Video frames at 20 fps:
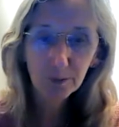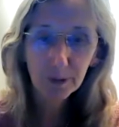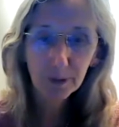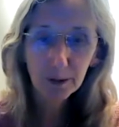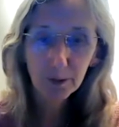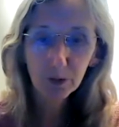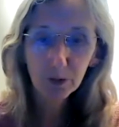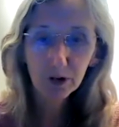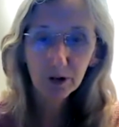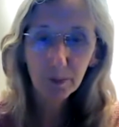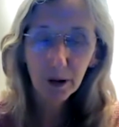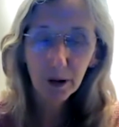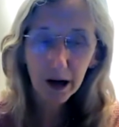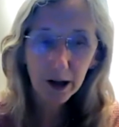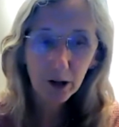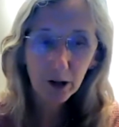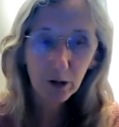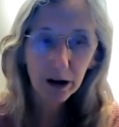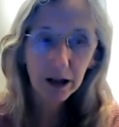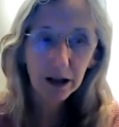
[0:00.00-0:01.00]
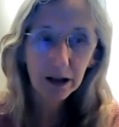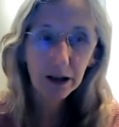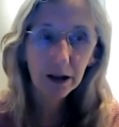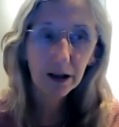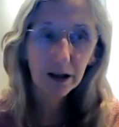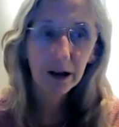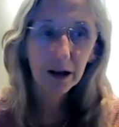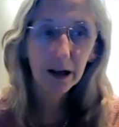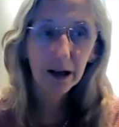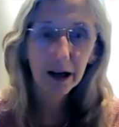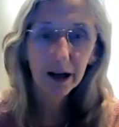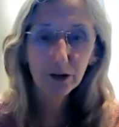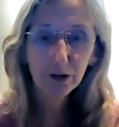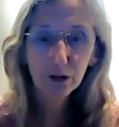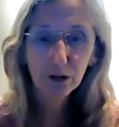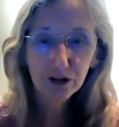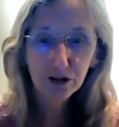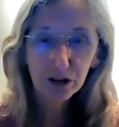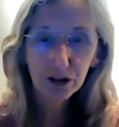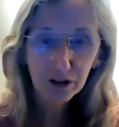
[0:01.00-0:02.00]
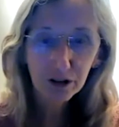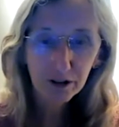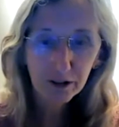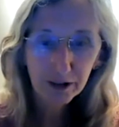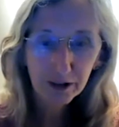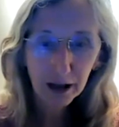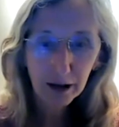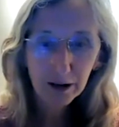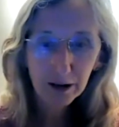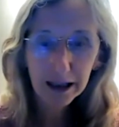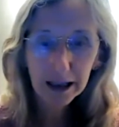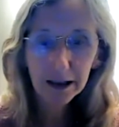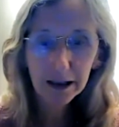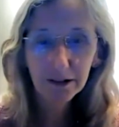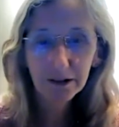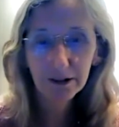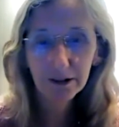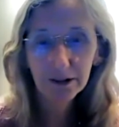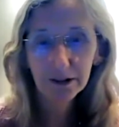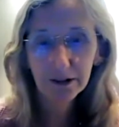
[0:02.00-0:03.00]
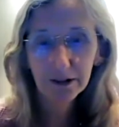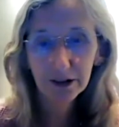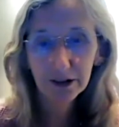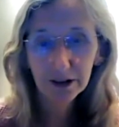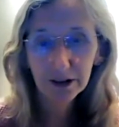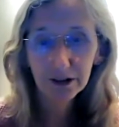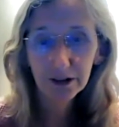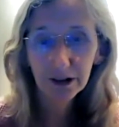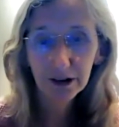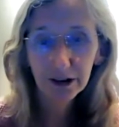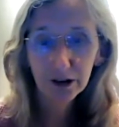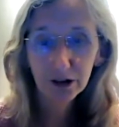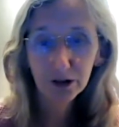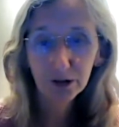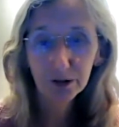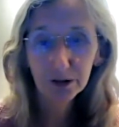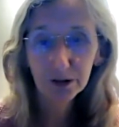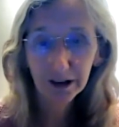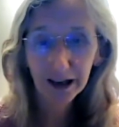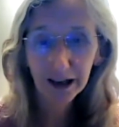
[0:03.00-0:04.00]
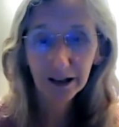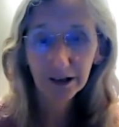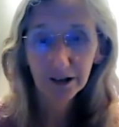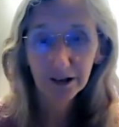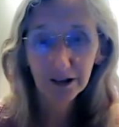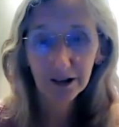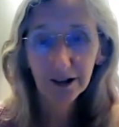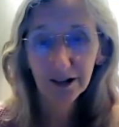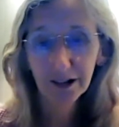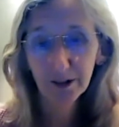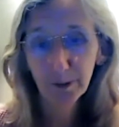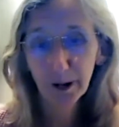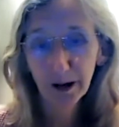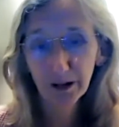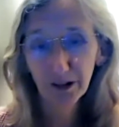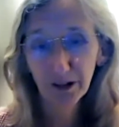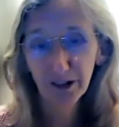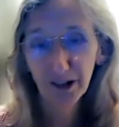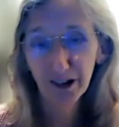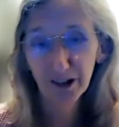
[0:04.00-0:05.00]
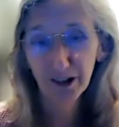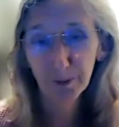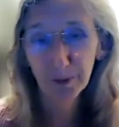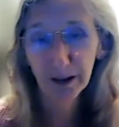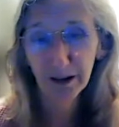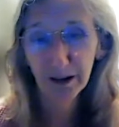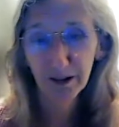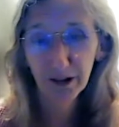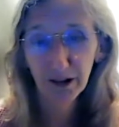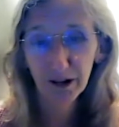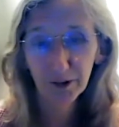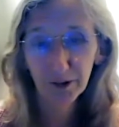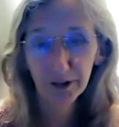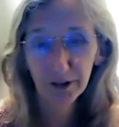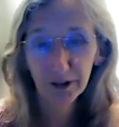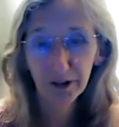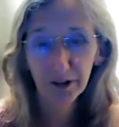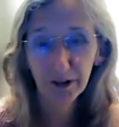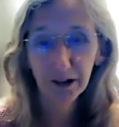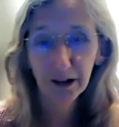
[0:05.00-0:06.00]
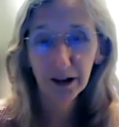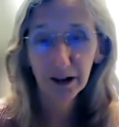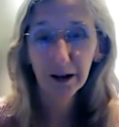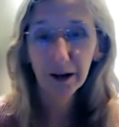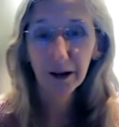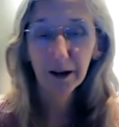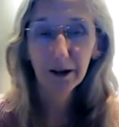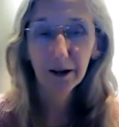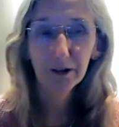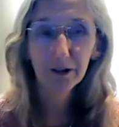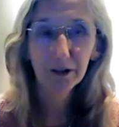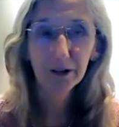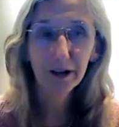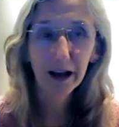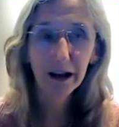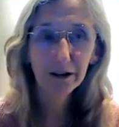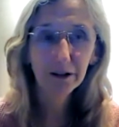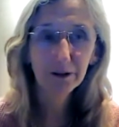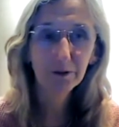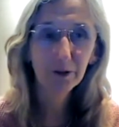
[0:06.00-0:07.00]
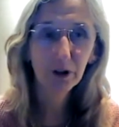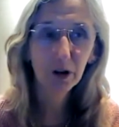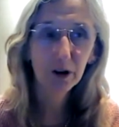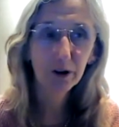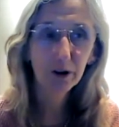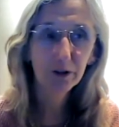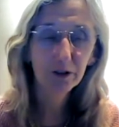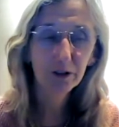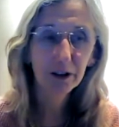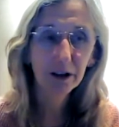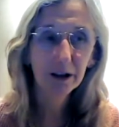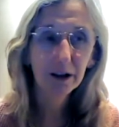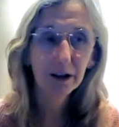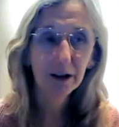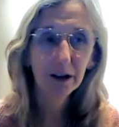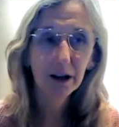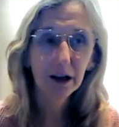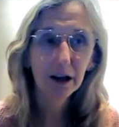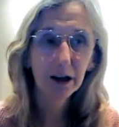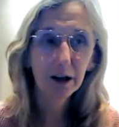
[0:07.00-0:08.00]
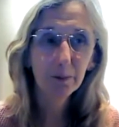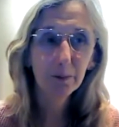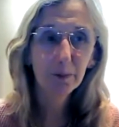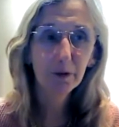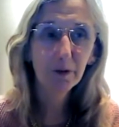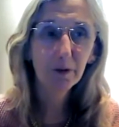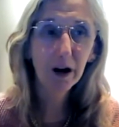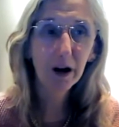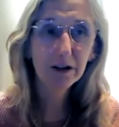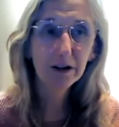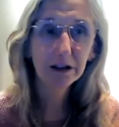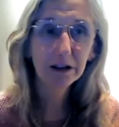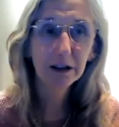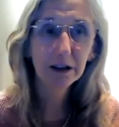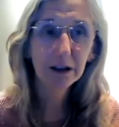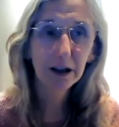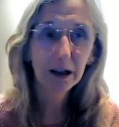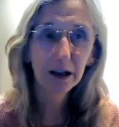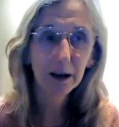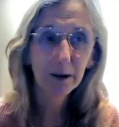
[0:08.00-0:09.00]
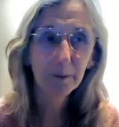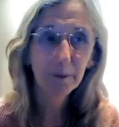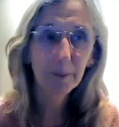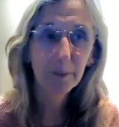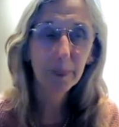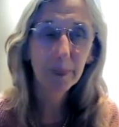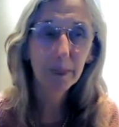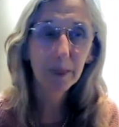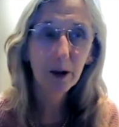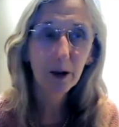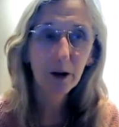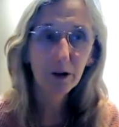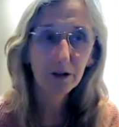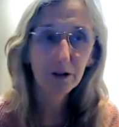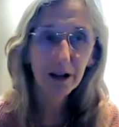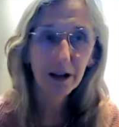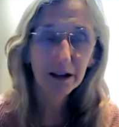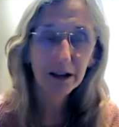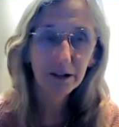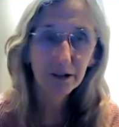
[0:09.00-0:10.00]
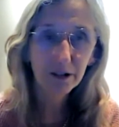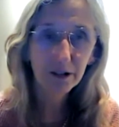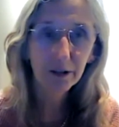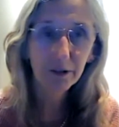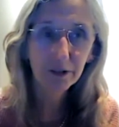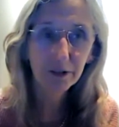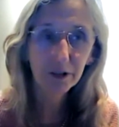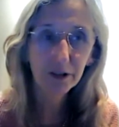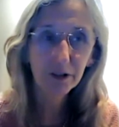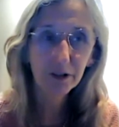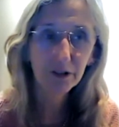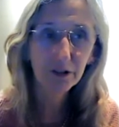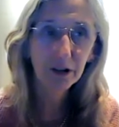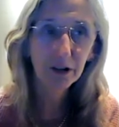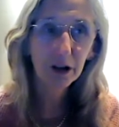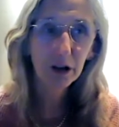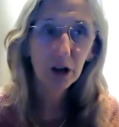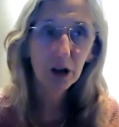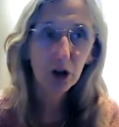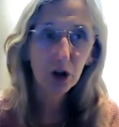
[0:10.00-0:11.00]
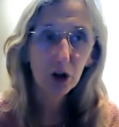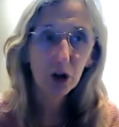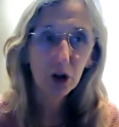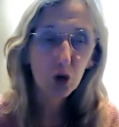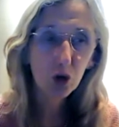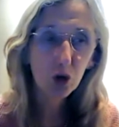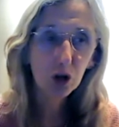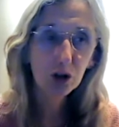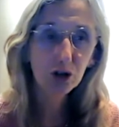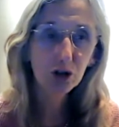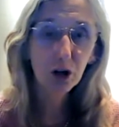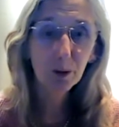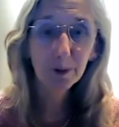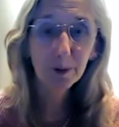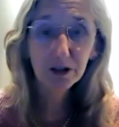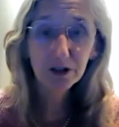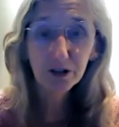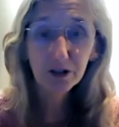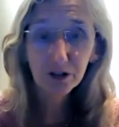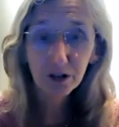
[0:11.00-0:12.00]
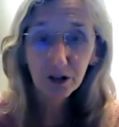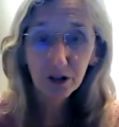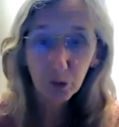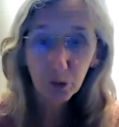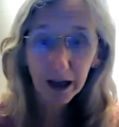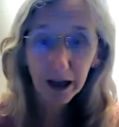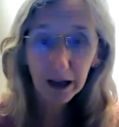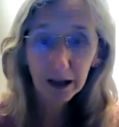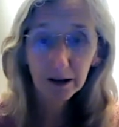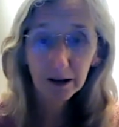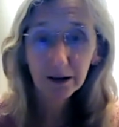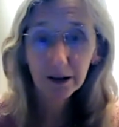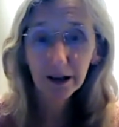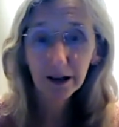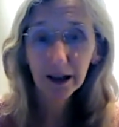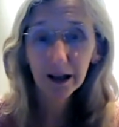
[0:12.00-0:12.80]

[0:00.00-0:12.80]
people with migraine and reduce their needs to continue to attend specialist hospital services. So that involves providing nurse-led services who can troubleshoot as well